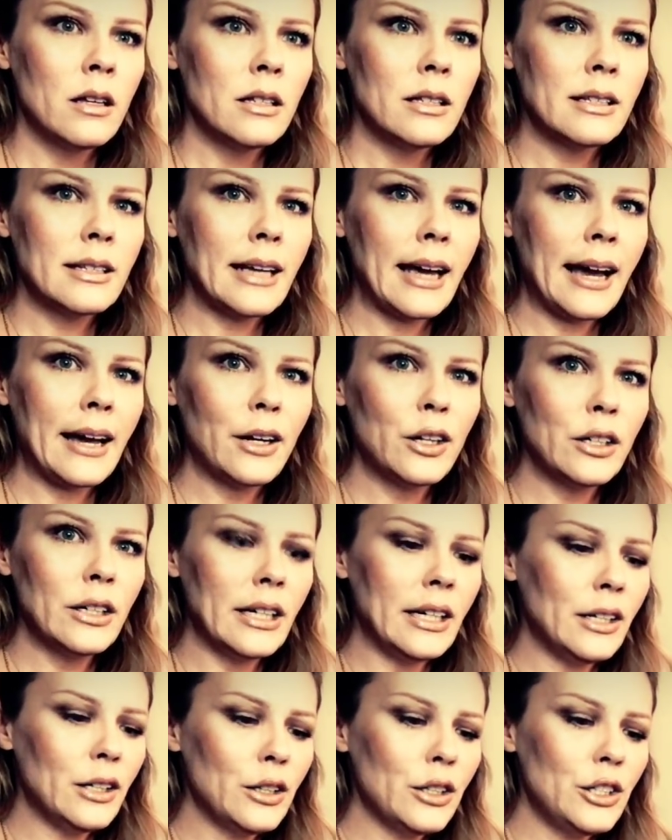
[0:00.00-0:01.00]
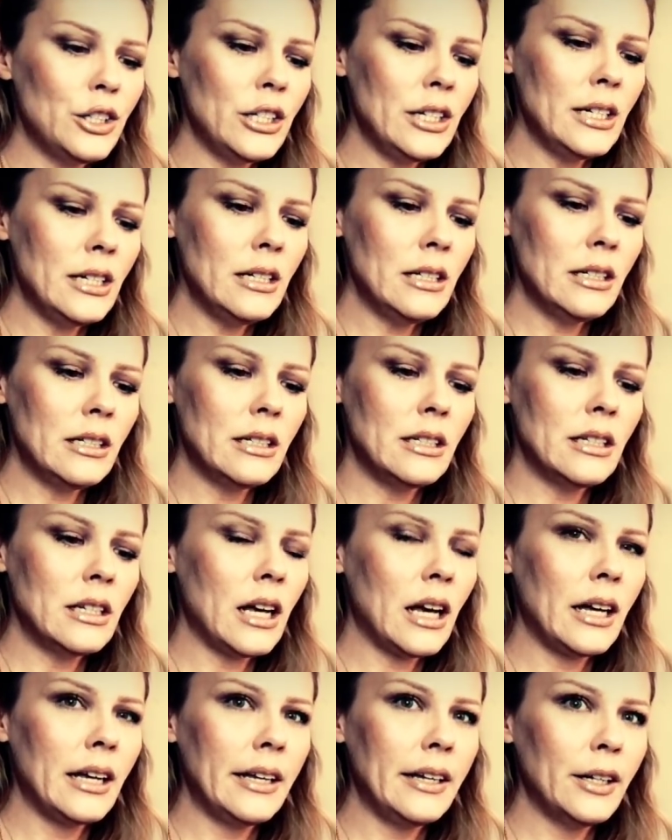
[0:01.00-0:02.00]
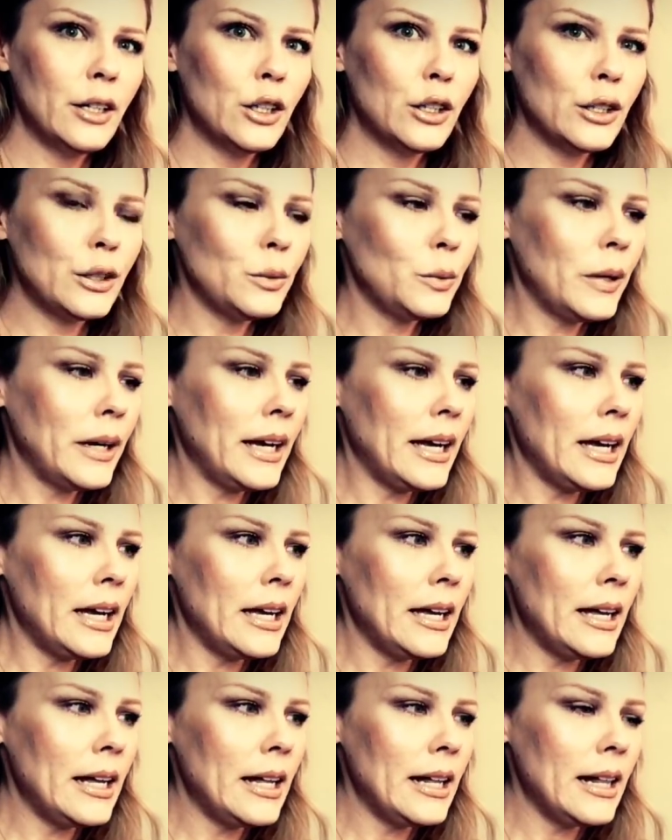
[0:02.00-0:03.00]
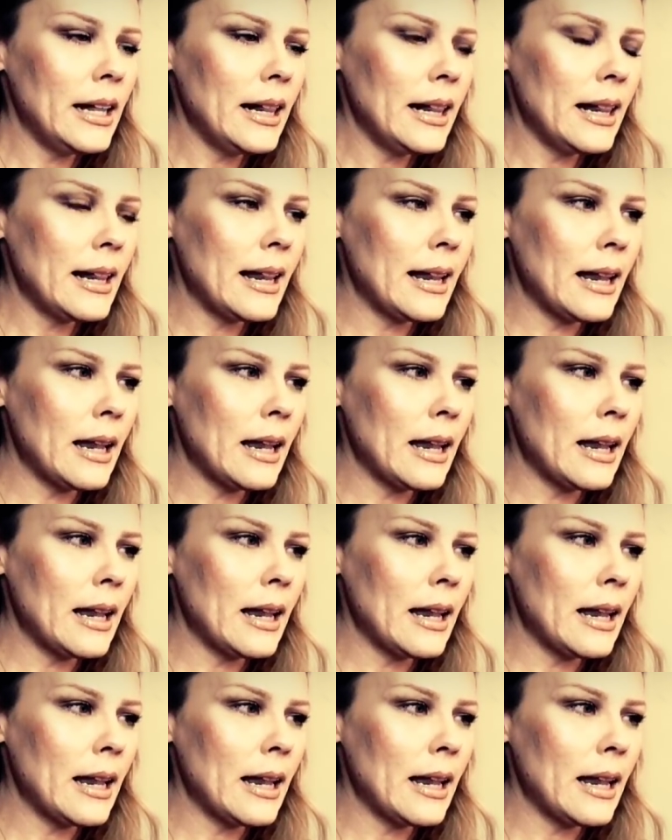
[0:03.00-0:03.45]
scattered energies, not in a good way.